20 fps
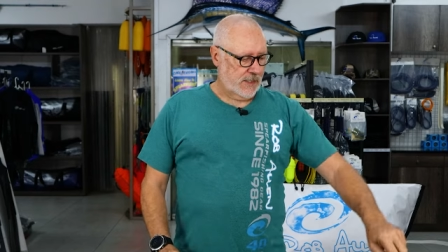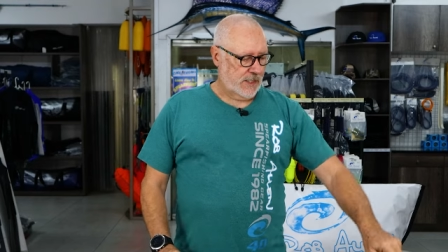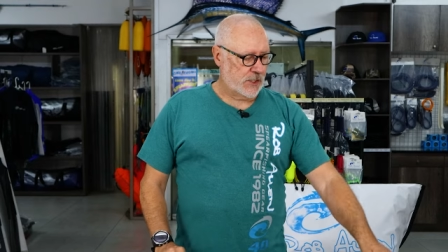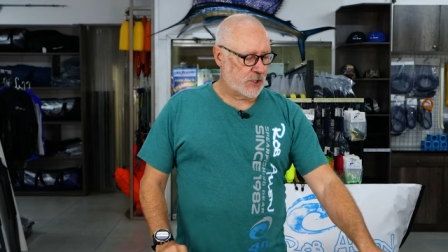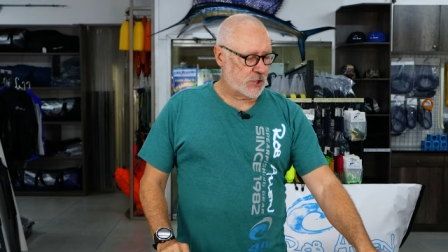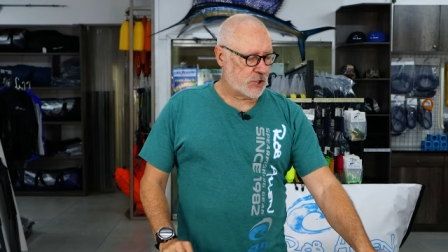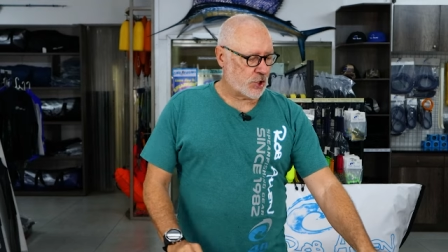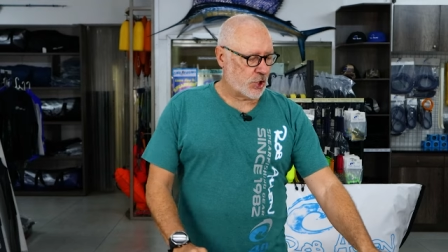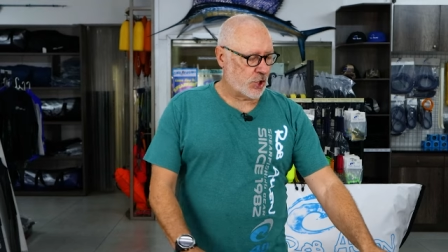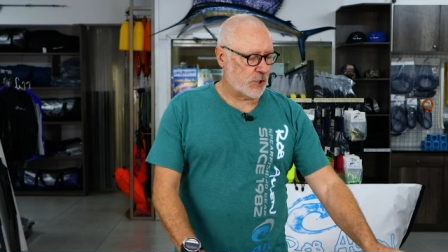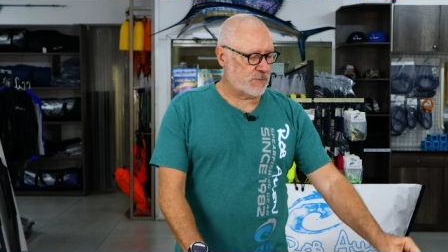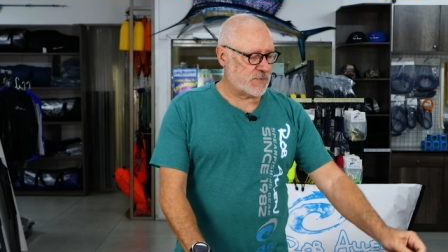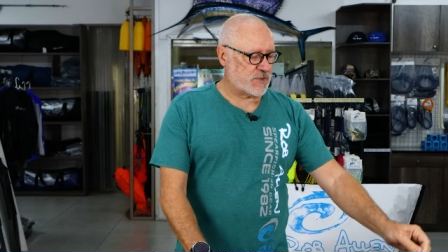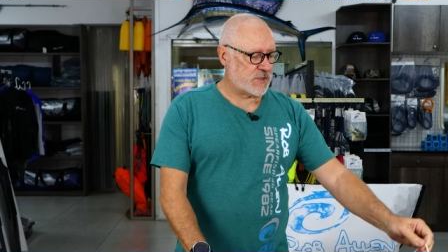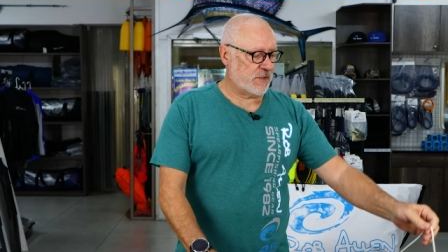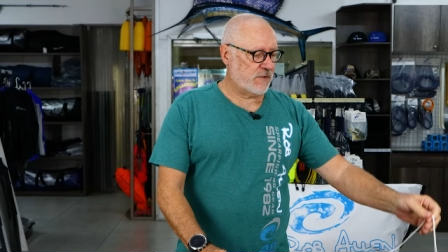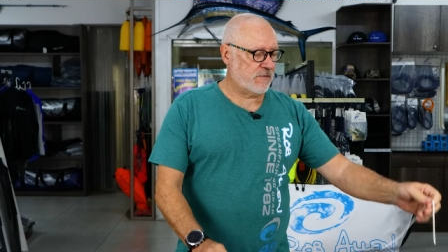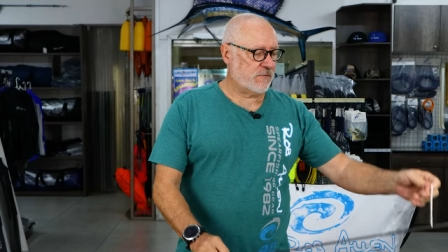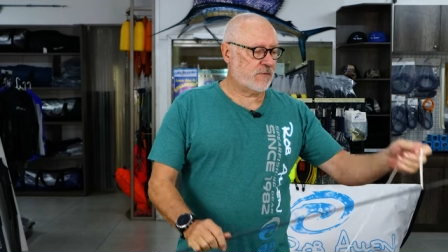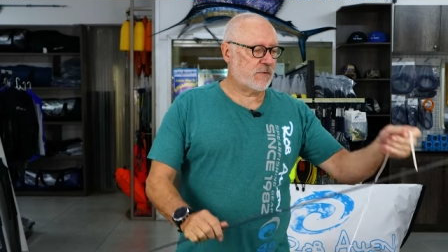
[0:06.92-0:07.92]
in
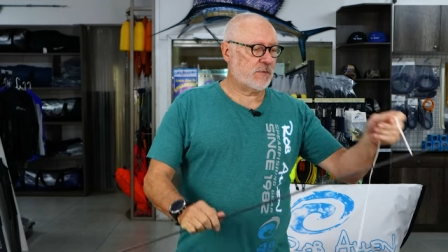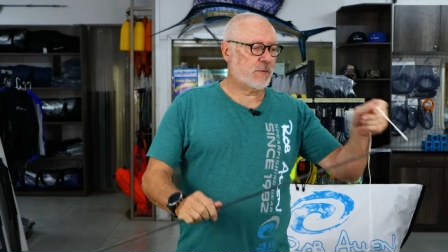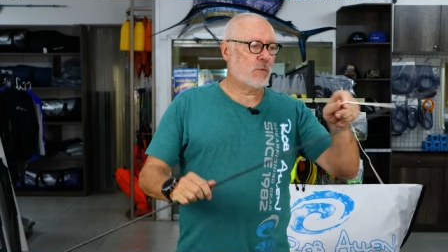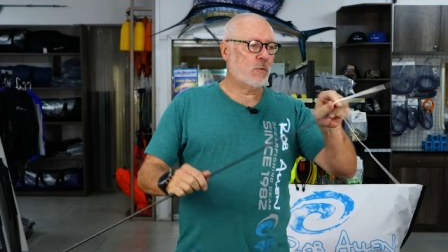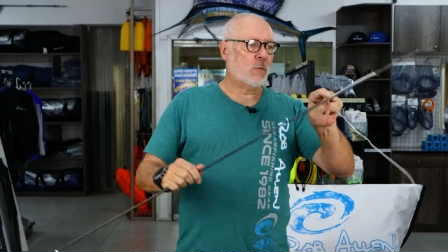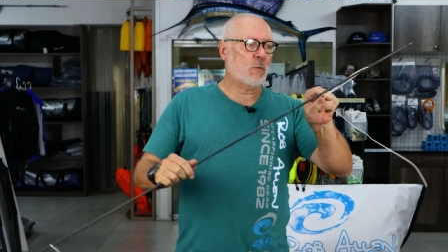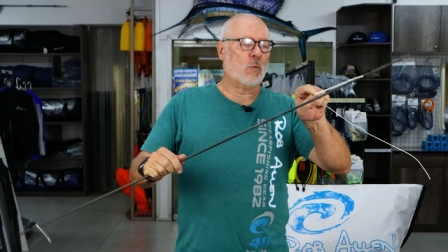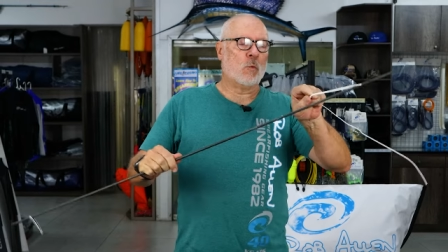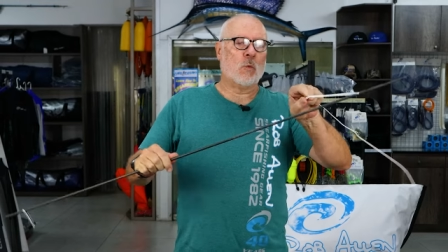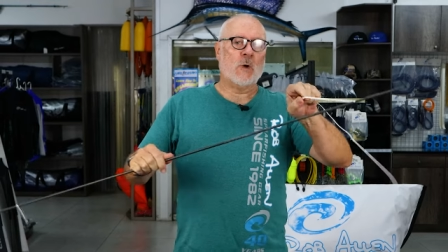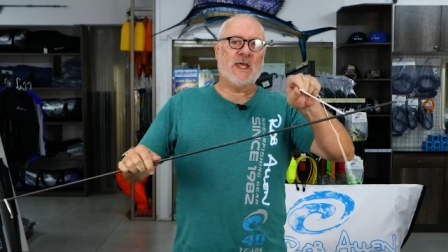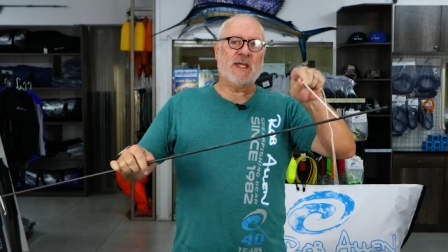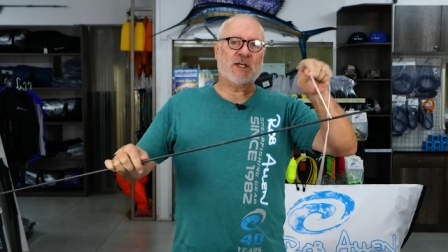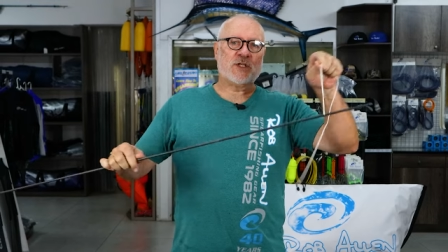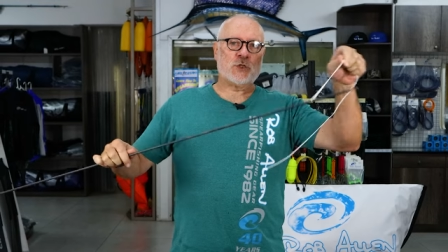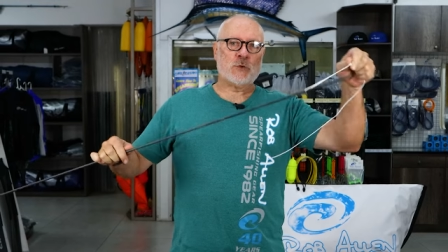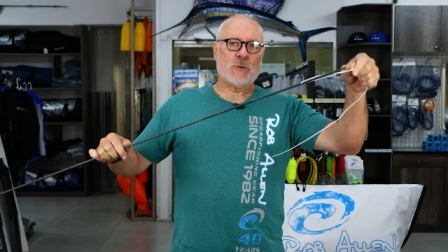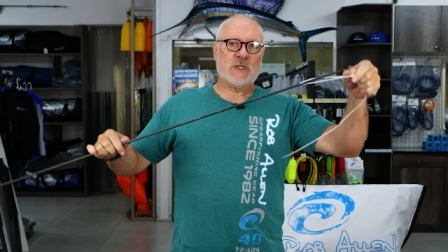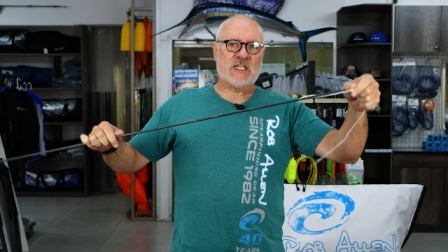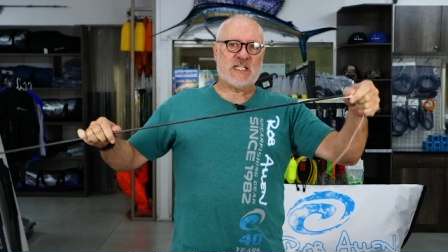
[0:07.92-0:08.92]
terms of where
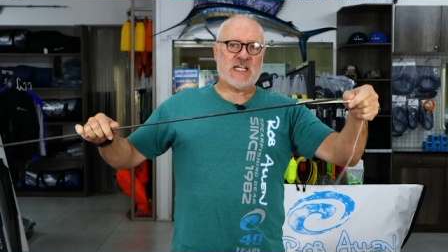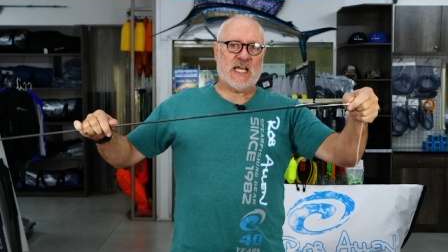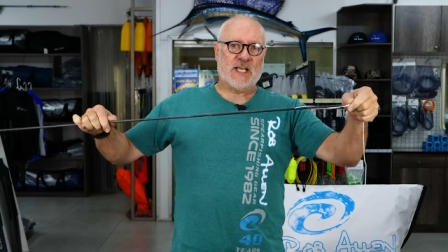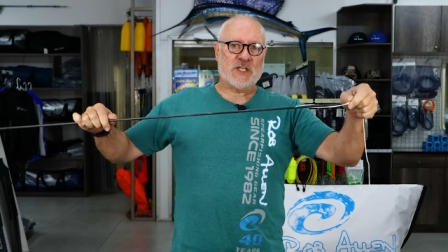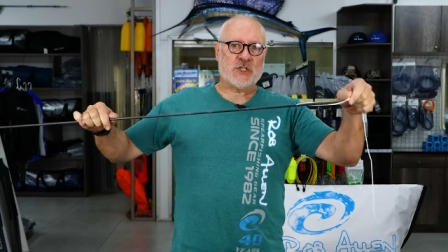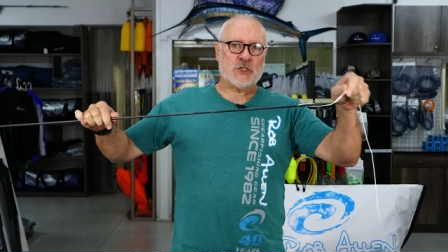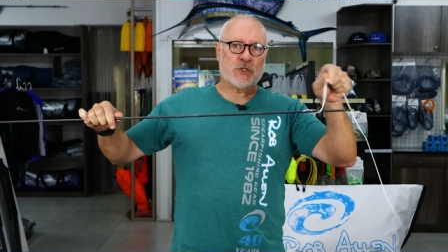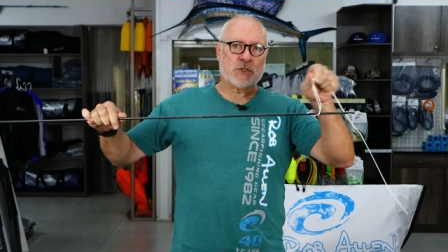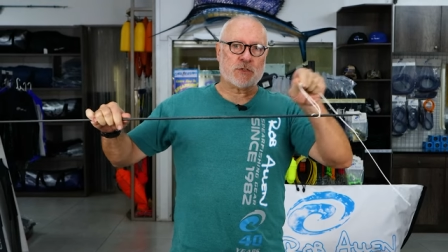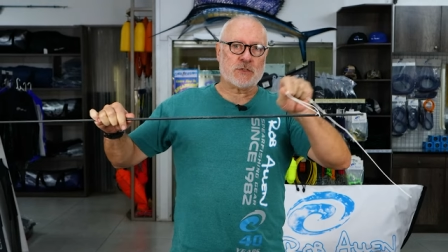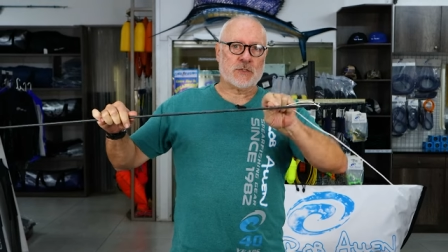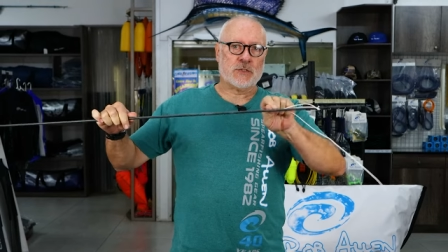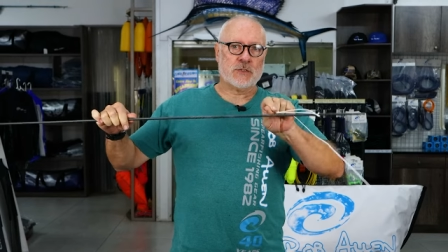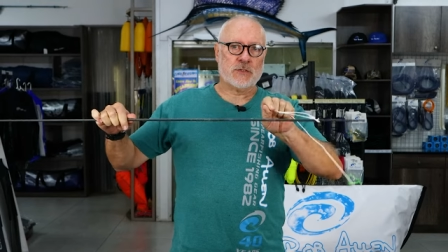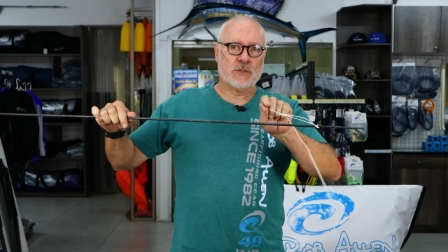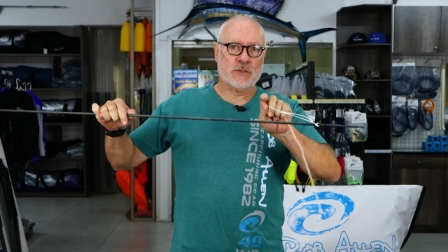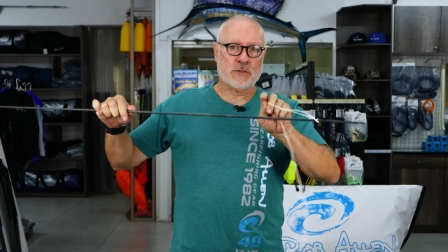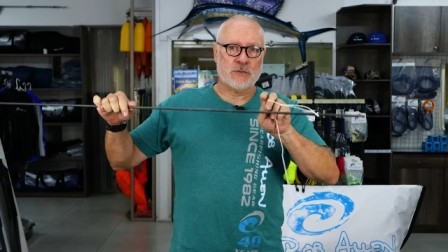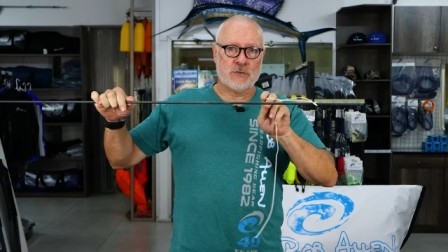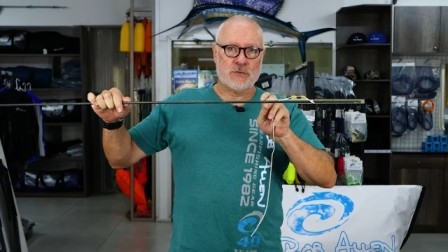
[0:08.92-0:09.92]
to attach it
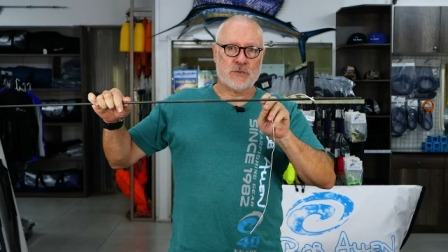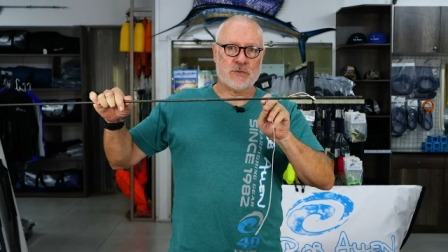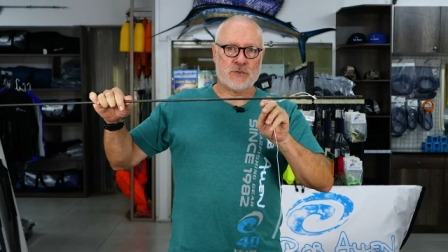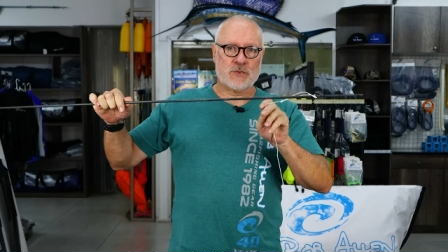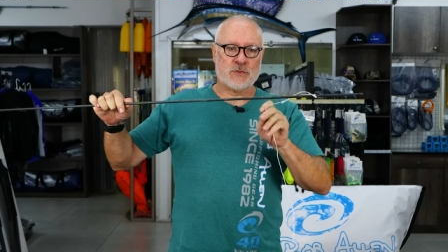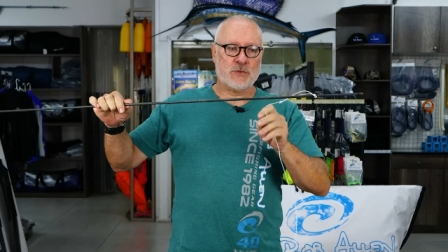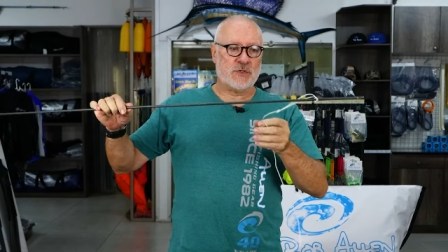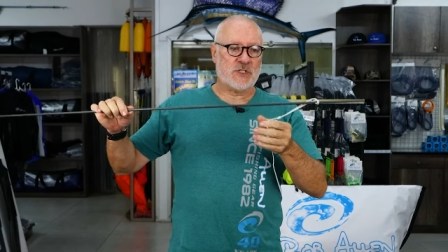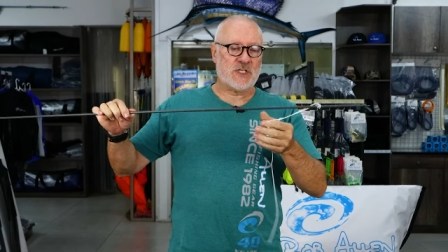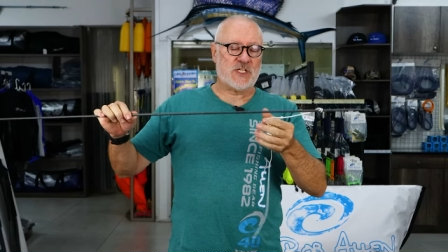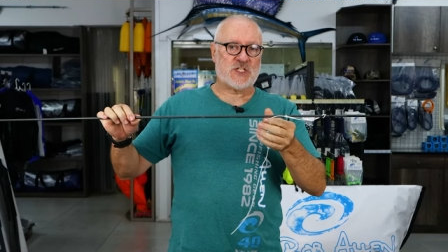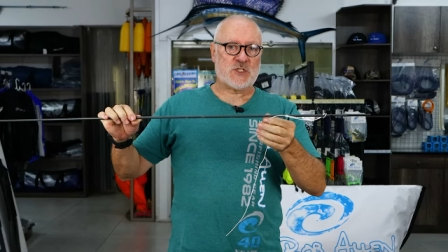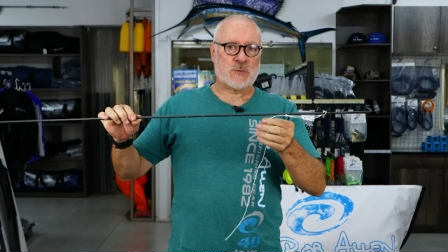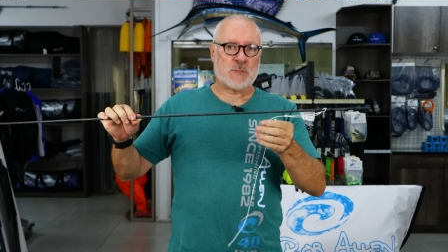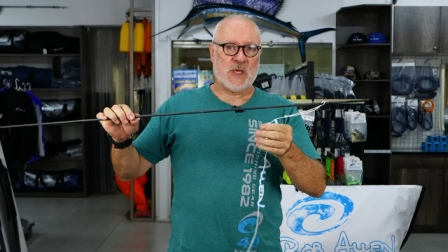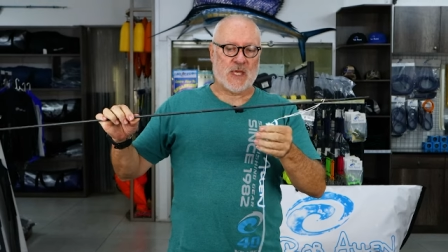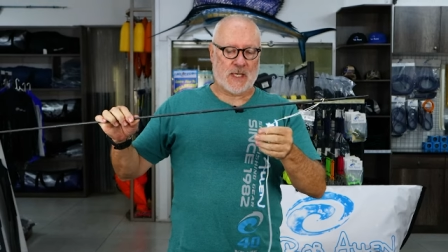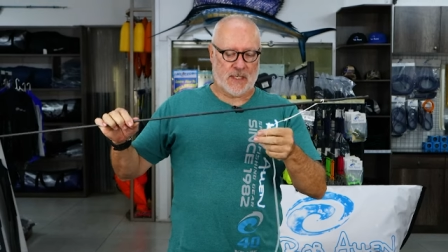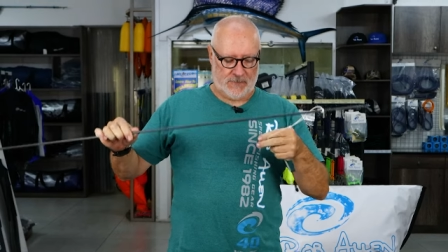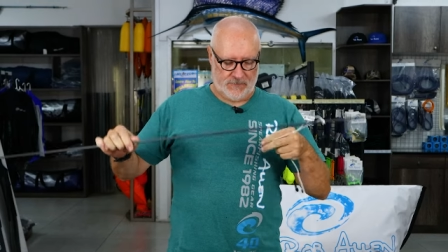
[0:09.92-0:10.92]
to the
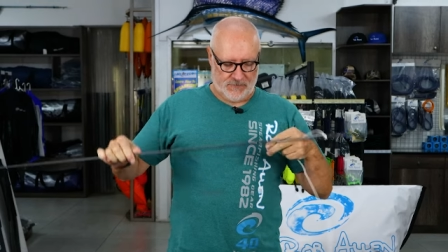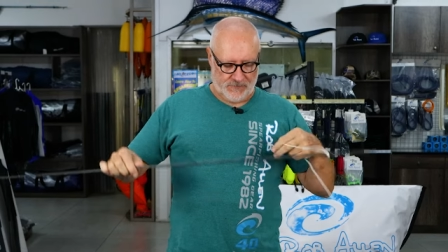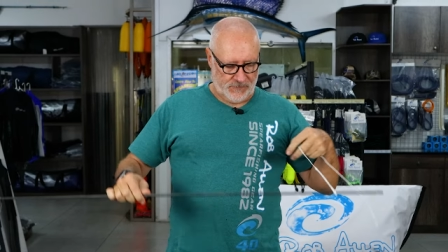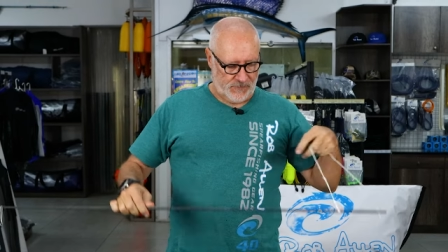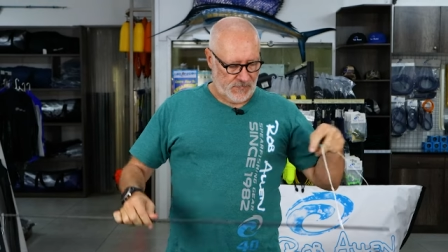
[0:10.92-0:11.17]
spear.